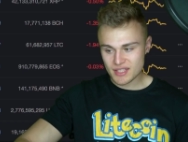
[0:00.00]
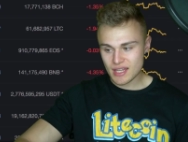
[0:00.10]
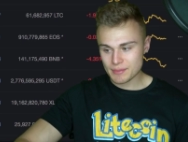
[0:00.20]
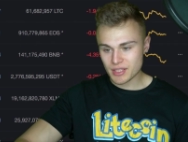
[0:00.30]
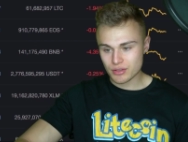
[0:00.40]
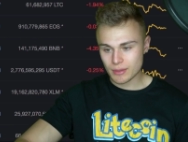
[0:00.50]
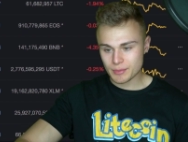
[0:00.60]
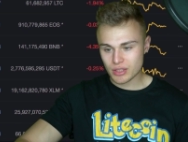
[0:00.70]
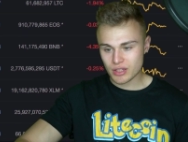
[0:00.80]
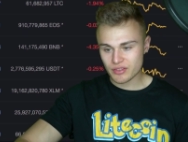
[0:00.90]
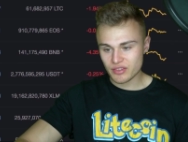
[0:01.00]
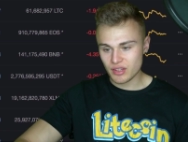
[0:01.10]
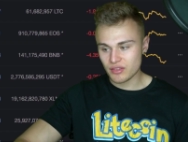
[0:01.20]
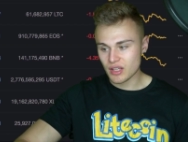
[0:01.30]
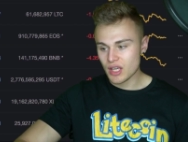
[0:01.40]
at the top 10
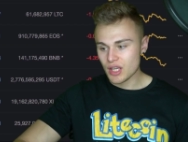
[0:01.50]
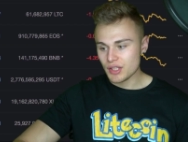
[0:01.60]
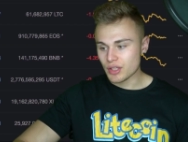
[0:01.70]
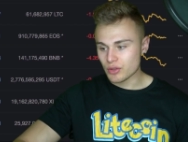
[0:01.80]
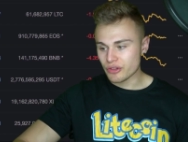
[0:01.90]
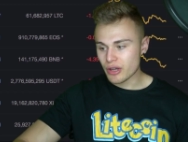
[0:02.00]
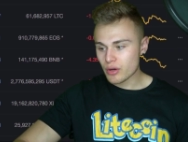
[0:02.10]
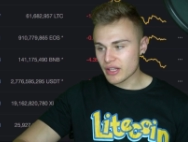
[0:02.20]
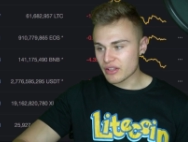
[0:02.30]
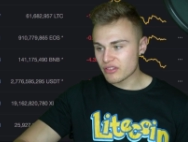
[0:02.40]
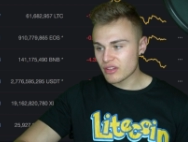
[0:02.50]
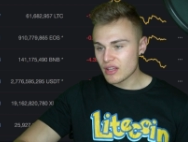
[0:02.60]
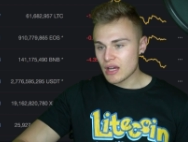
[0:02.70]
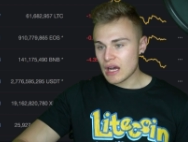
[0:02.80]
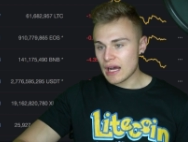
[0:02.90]
cryptocurrencies, you'll notice
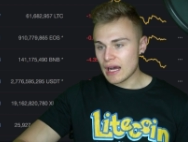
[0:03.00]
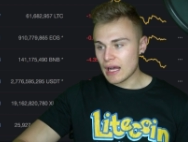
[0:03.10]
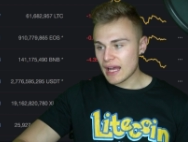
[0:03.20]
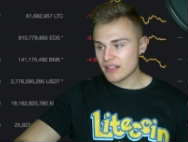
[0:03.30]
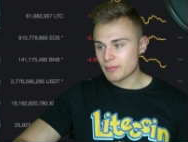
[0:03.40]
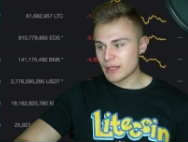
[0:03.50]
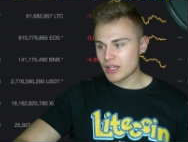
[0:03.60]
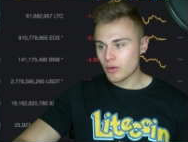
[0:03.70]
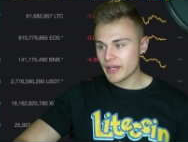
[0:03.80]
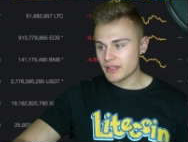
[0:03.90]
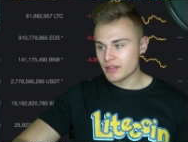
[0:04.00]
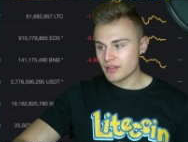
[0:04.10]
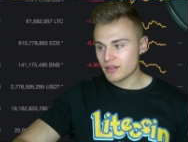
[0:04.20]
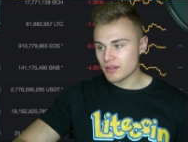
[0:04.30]
uh, as Bitcoin